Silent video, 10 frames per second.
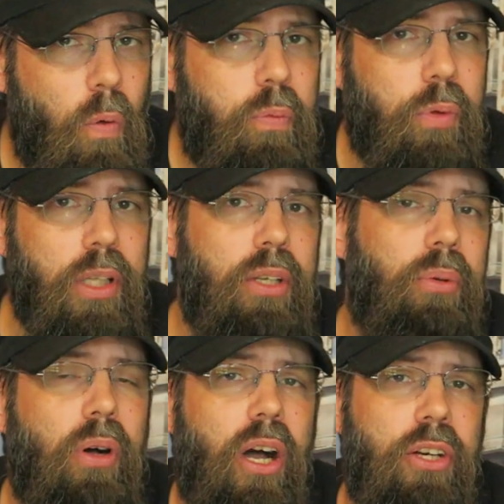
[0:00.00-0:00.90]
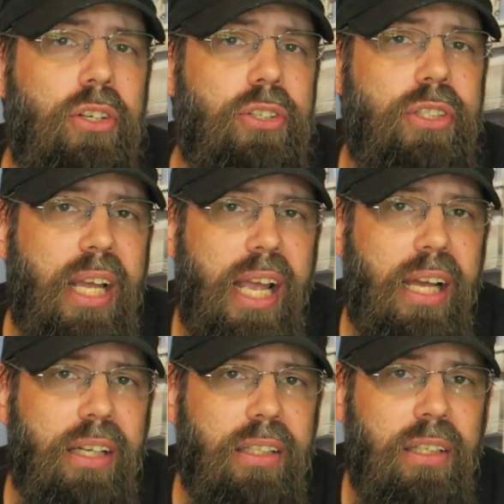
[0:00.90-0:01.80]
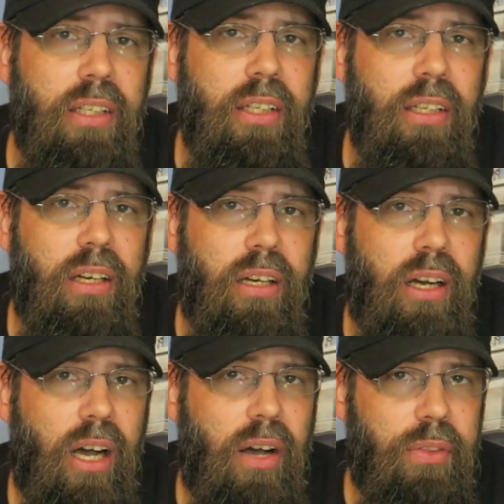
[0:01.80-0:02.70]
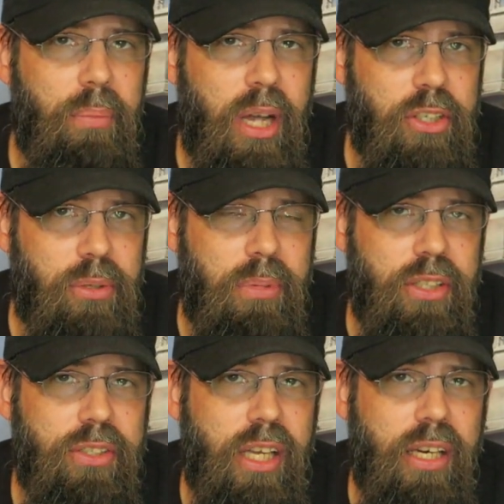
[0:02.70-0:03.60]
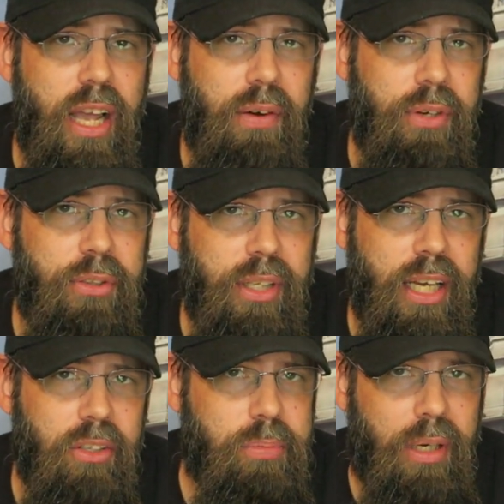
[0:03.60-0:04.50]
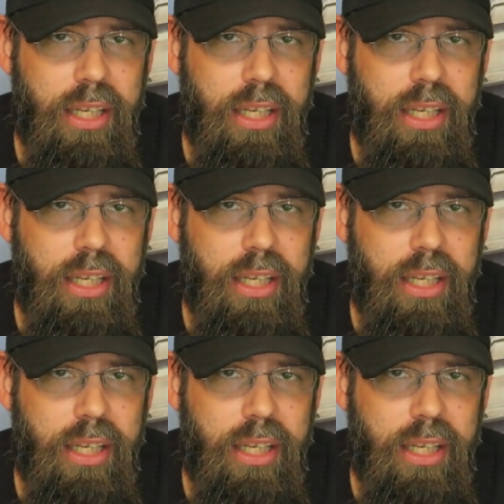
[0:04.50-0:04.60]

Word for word: hopefully you will understand uh, the measurements and everything else.